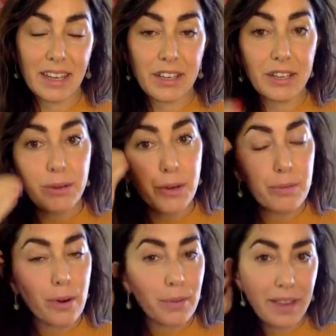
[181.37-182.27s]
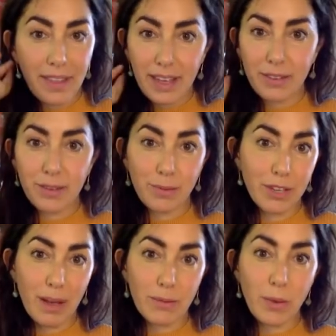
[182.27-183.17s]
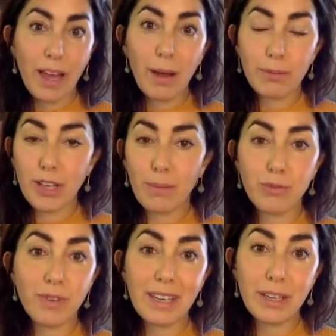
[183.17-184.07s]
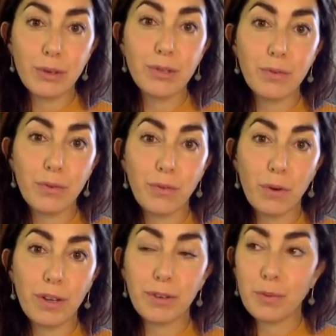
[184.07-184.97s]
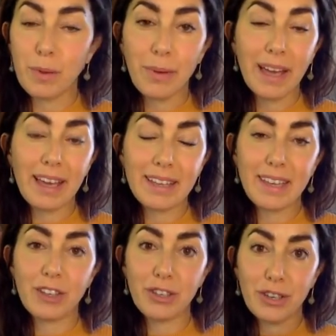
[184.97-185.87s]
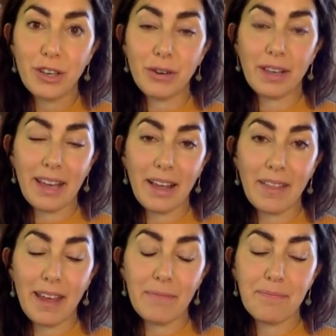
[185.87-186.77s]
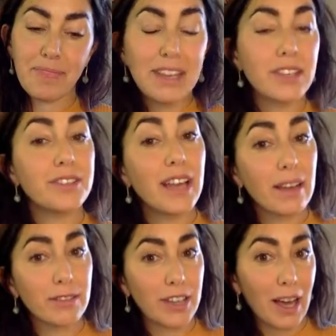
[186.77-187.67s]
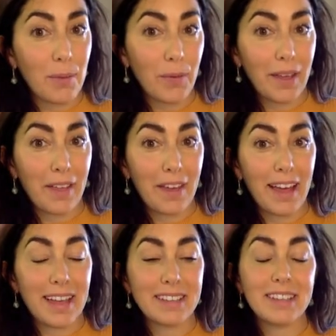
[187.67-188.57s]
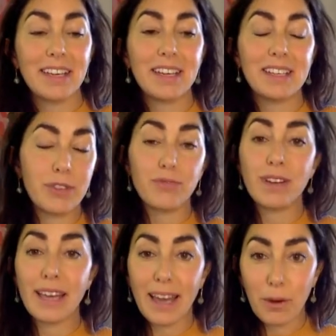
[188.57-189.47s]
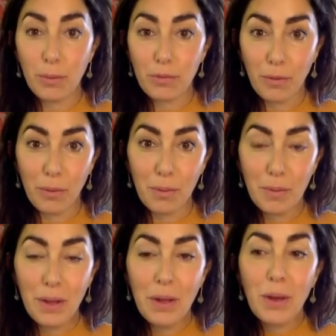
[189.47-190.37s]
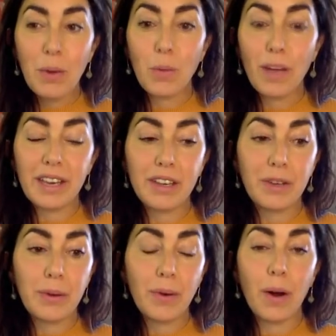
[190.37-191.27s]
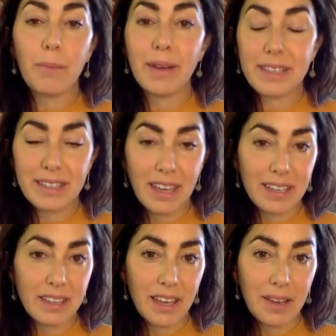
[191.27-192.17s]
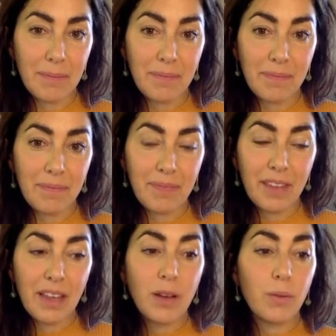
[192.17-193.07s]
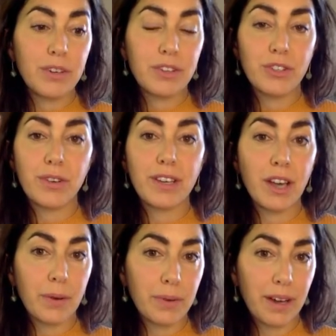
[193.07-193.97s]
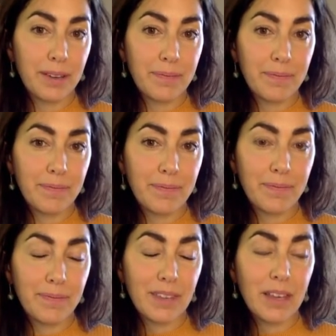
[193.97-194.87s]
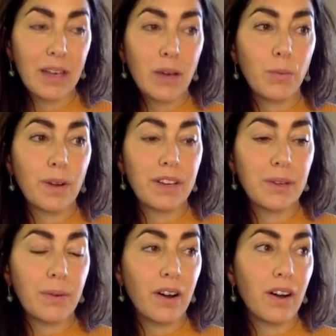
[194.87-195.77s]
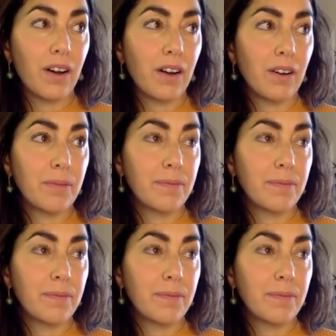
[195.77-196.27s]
and you can probably think of some times where uptime is really useful for you to be paying attention, looking out there. So downtime, on the other hand, is really helpful when you are meditating, when you're doing yoga, when you are